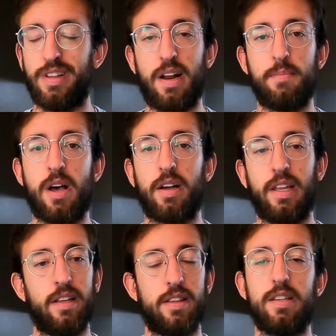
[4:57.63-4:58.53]
that I'm not
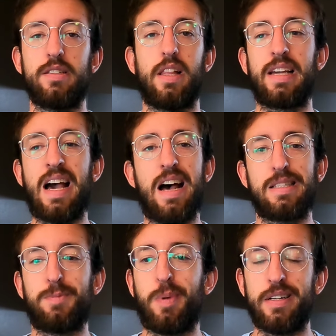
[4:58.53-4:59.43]
getting things like
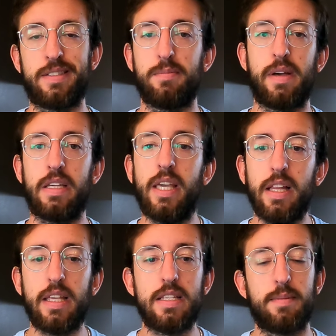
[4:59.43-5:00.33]
hot spots on my
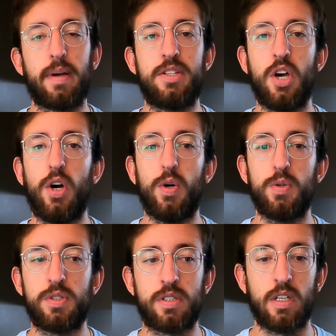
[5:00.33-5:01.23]
Achilles and my
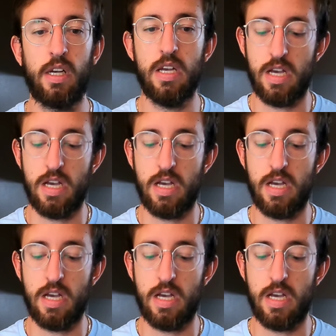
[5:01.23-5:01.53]
toes,